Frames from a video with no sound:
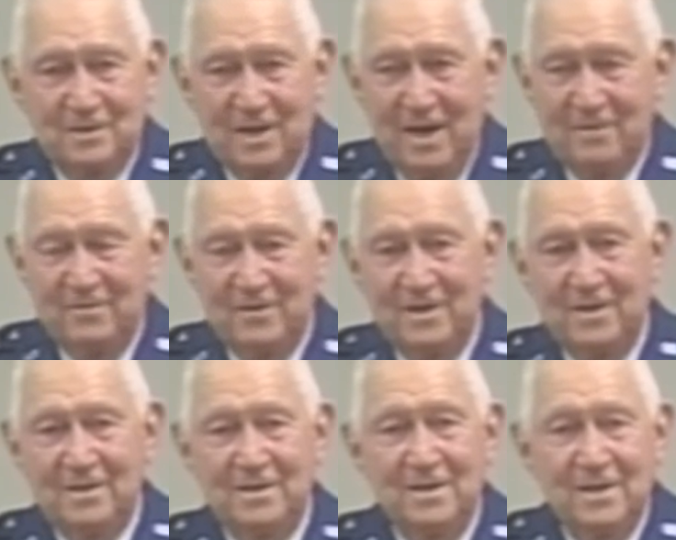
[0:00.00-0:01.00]
cafe
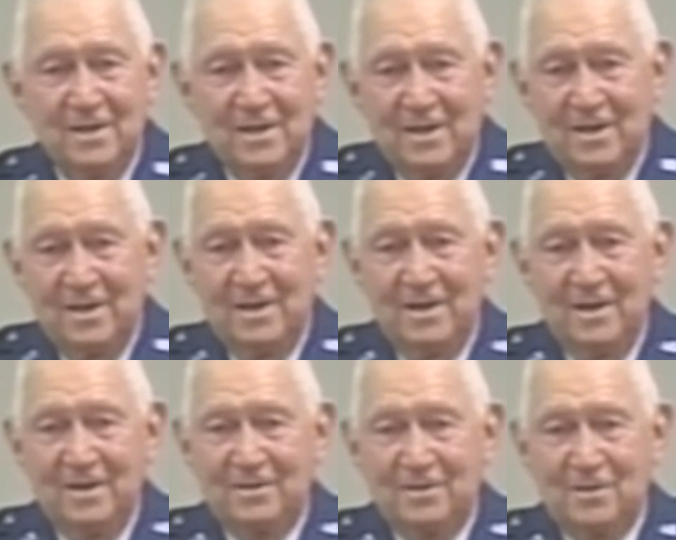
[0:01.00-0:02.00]
and,
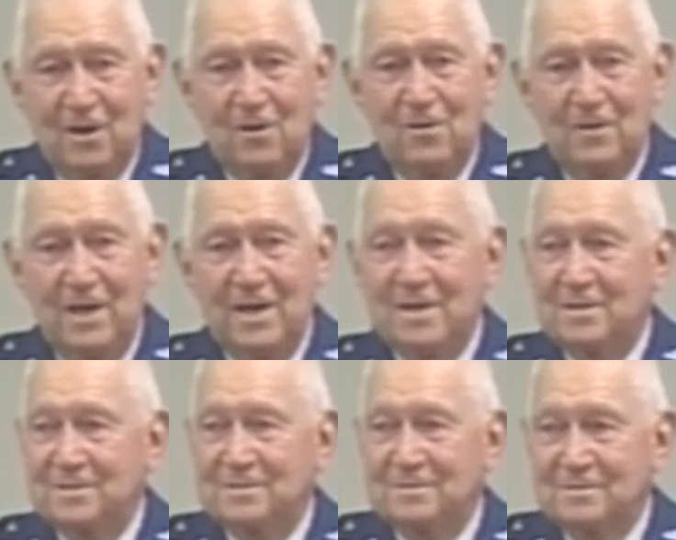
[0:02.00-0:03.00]
and called the
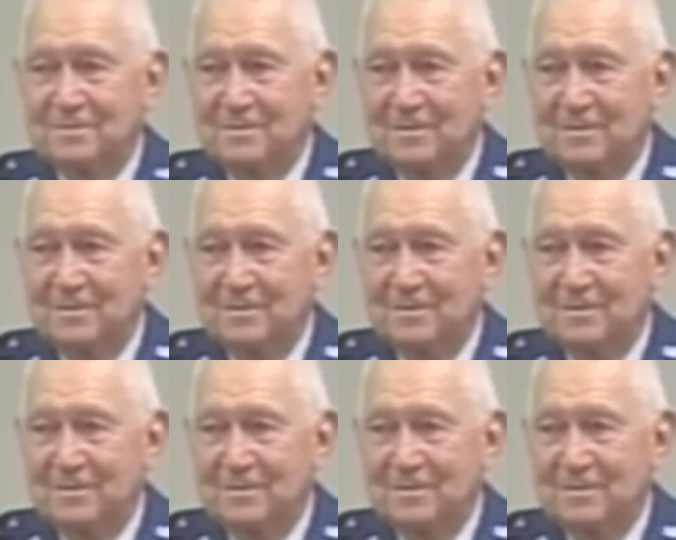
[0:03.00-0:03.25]
house and